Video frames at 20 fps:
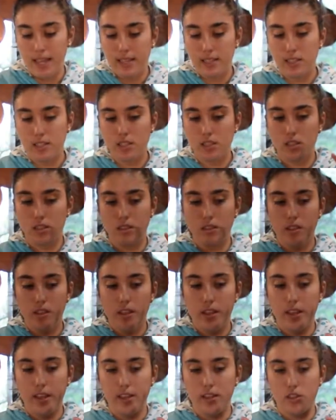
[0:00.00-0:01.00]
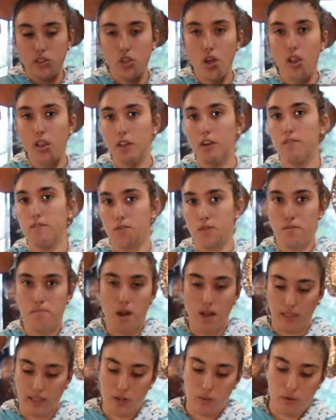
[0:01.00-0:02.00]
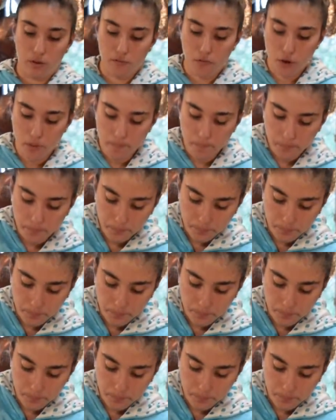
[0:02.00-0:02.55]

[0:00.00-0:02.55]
it's in solid form, not liquid form.